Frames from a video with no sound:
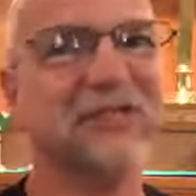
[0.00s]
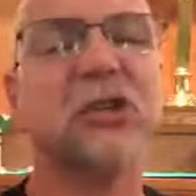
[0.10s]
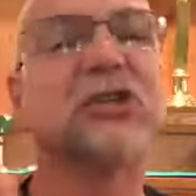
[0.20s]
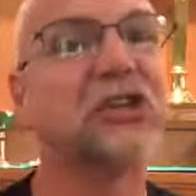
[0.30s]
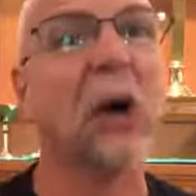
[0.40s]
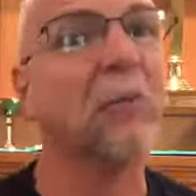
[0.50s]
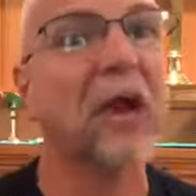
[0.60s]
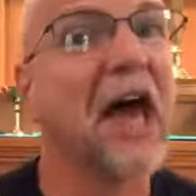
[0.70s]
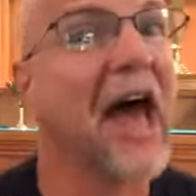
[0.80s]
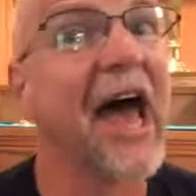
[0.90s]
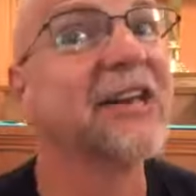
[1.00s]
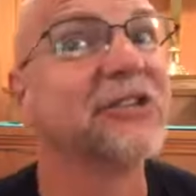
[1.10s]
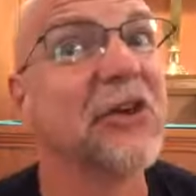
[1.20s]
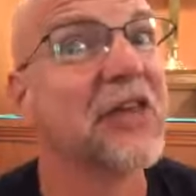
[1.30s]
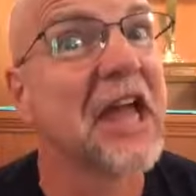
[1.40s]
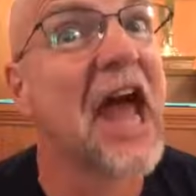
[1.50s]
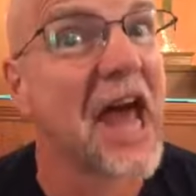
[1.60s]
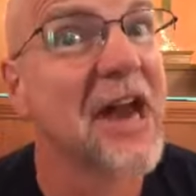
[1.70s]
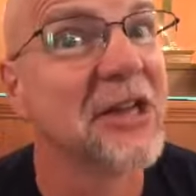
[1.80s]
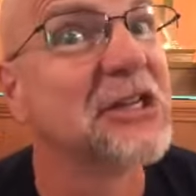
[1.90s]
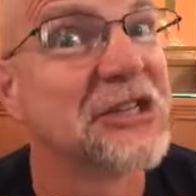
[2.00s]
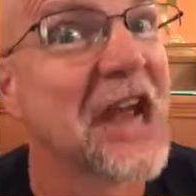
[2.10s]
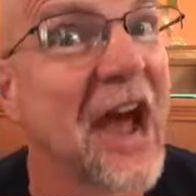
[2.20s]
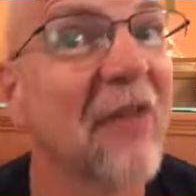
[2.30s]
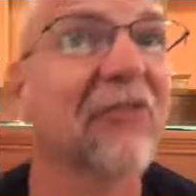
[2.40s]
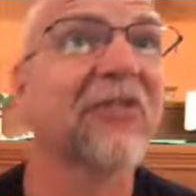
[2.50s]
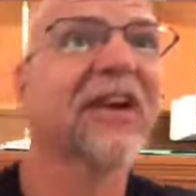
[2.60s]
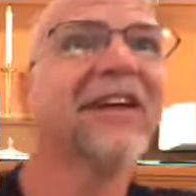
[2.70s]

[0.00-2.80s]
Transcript: You're jumping ahead to the end, Jeff.